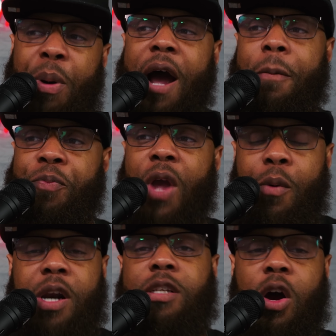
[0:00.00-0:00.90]
But I
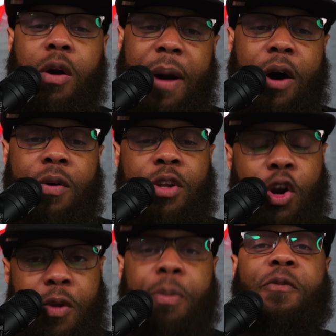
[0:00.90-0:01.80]
want to talk about, you
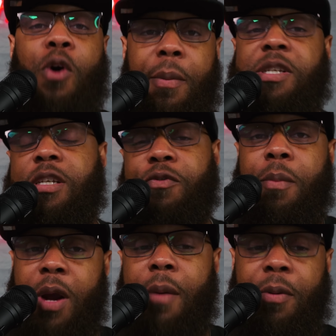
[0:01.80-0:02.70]
know, the performances
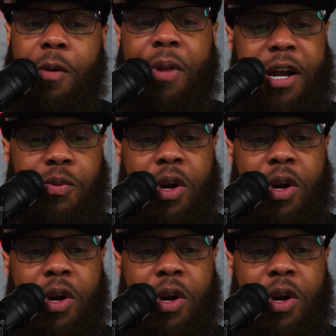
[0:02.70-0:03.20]
from a couple of players.